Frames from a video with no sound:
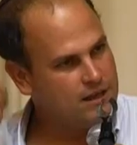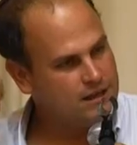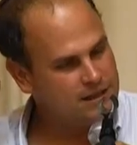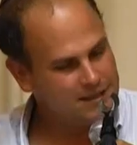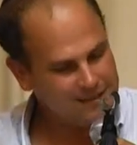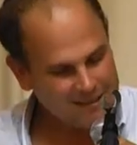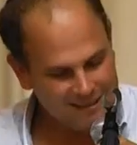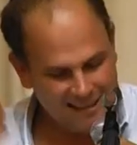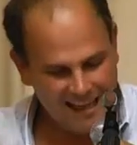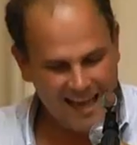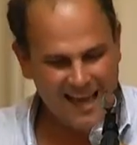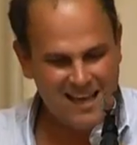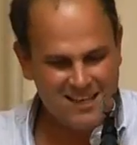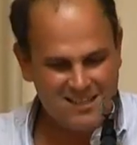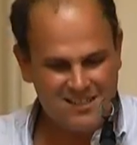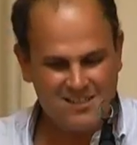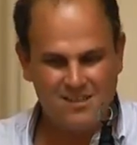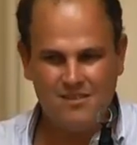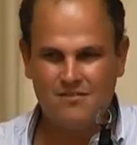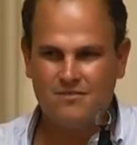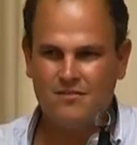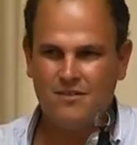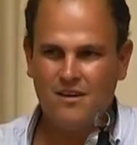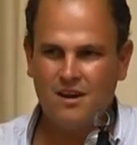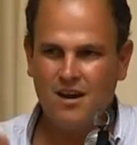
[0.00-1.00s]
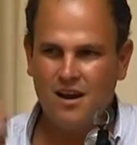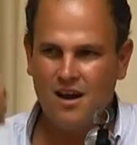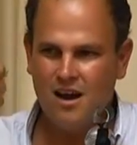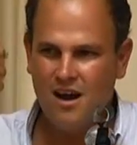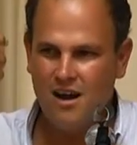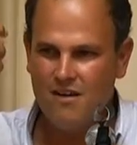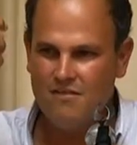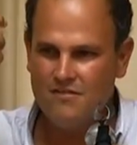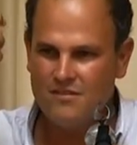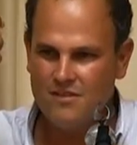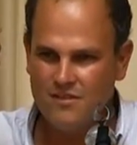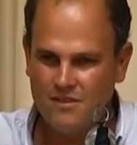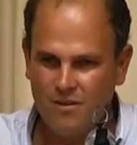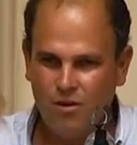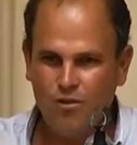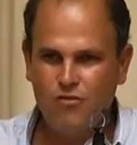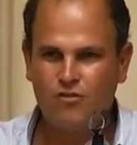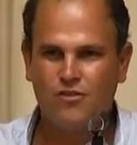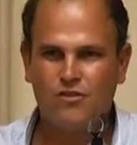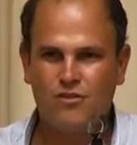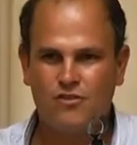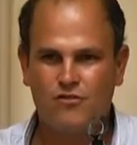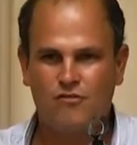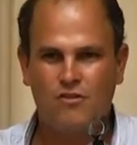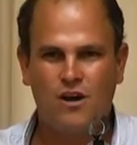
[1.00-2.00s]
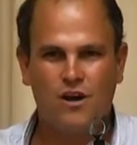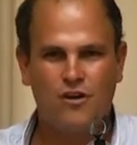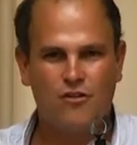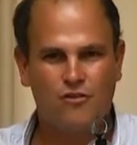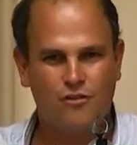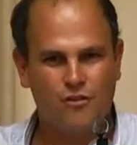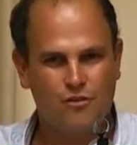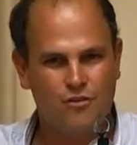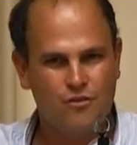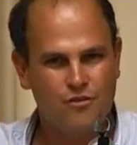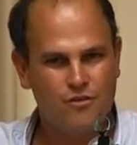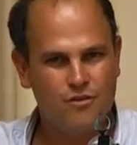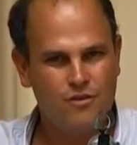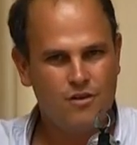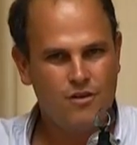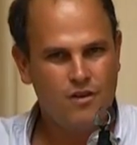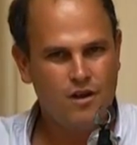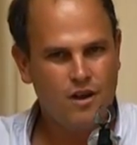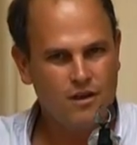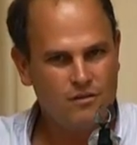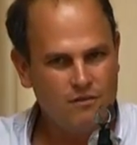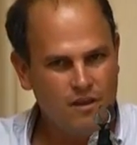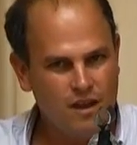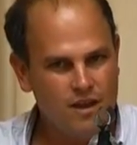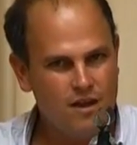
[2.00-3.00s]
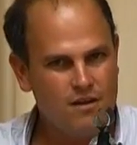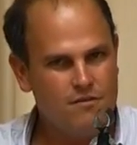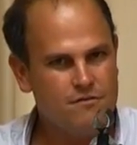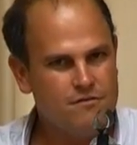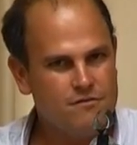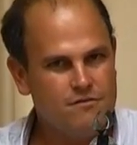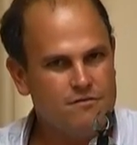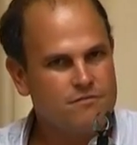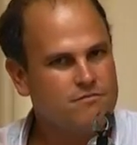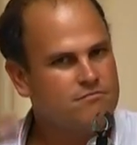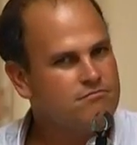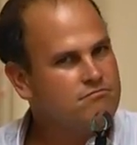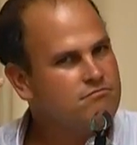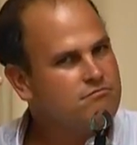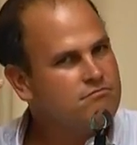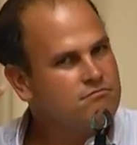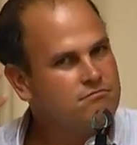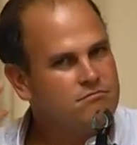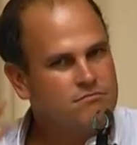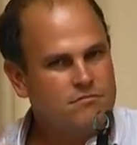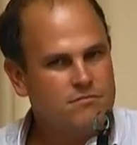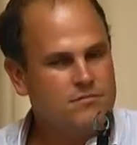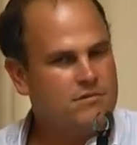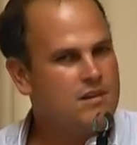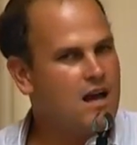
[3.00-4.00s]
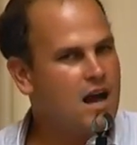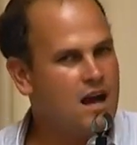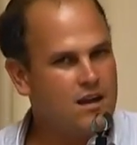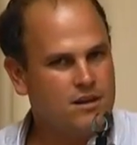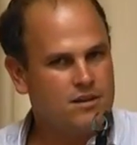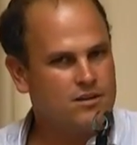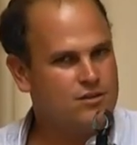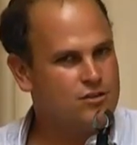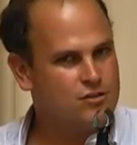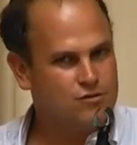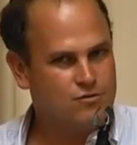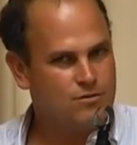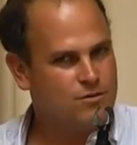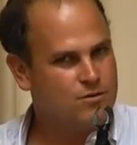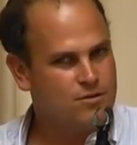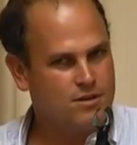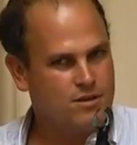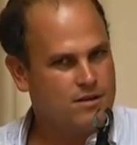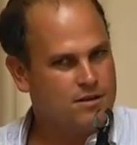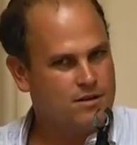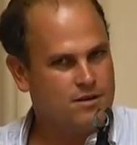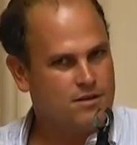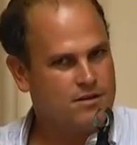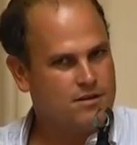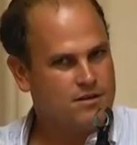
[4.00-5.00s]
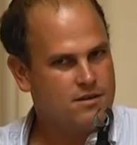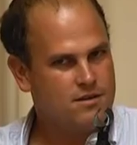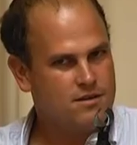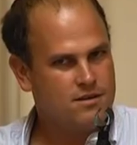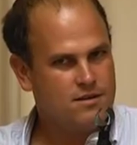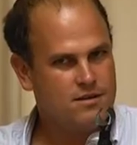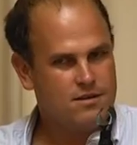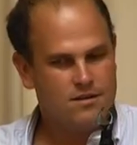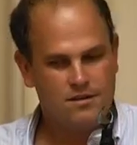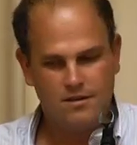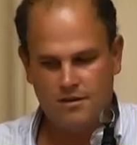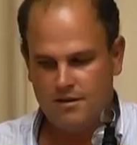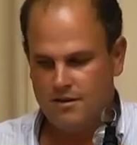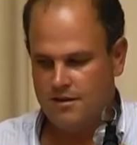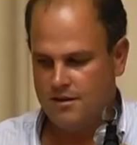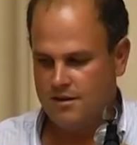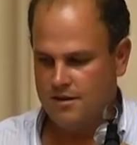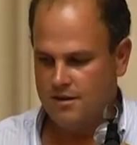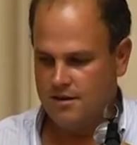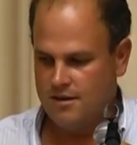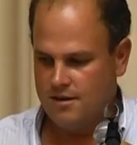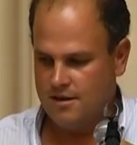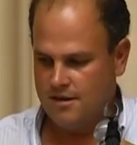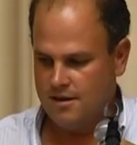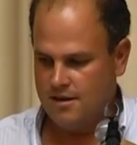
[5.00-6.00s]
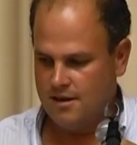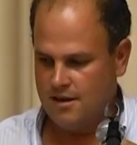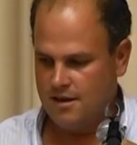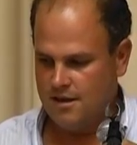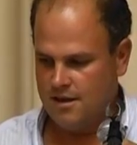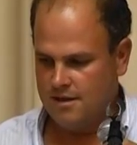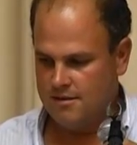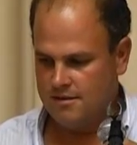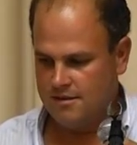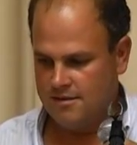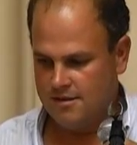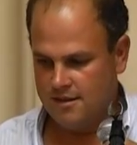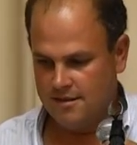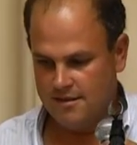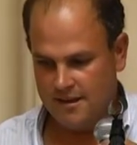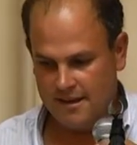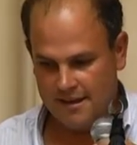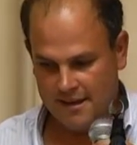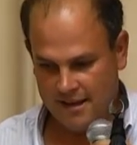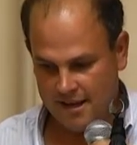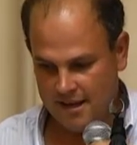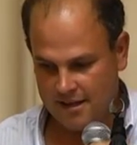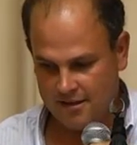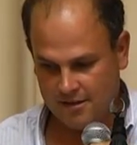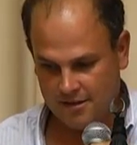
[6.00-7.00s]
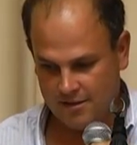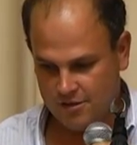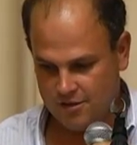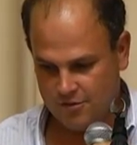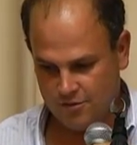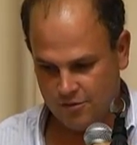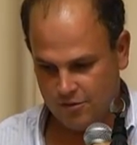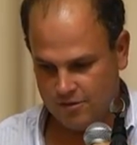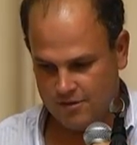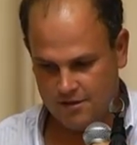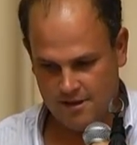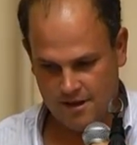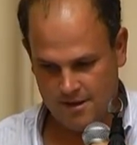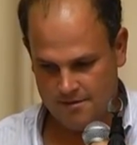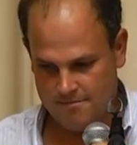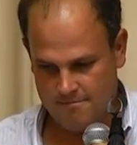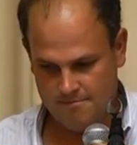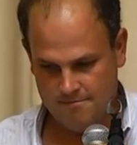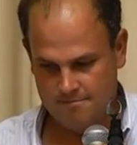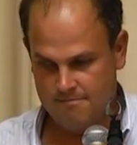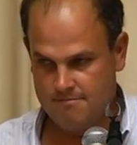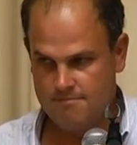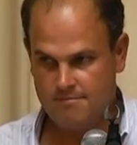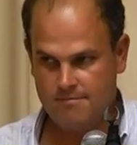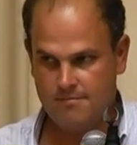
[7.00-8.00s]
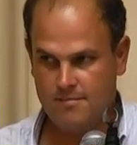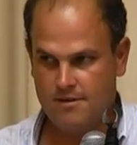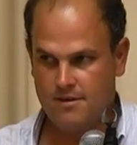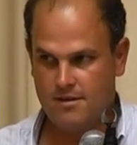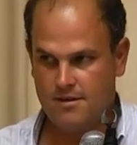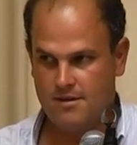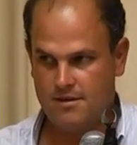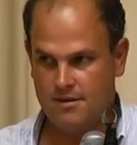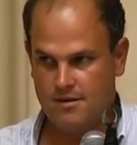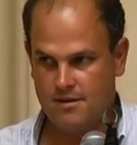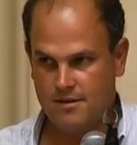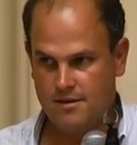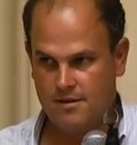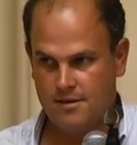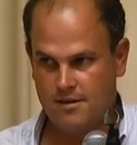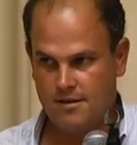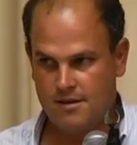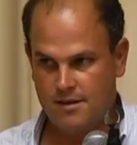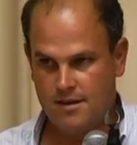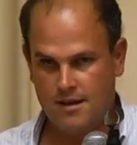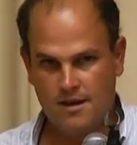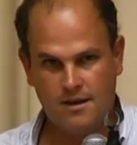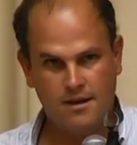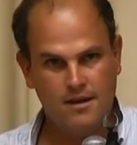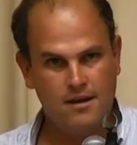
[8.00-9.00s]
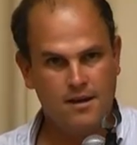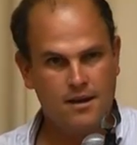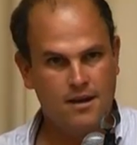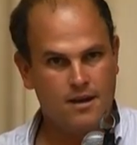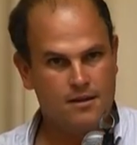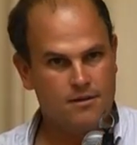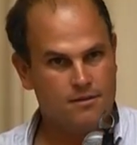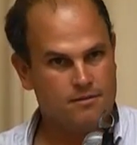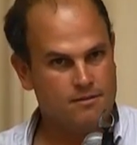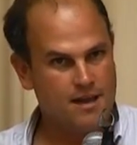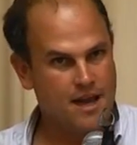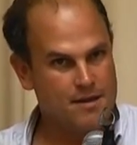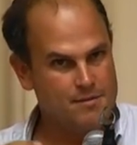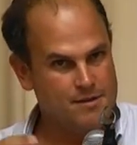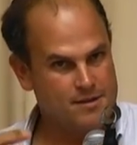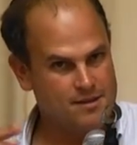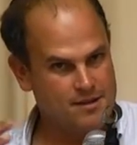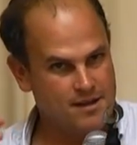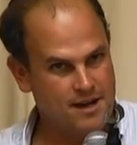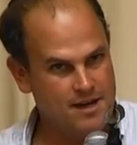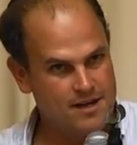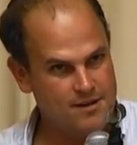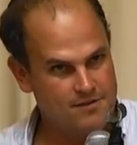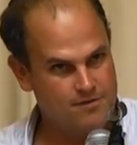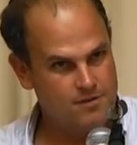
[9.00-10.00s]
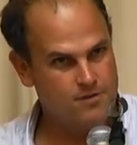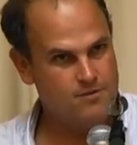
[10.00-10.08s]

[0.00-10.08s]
class of social structure, a day of not controlling. And since I can't control time, and our time is kind of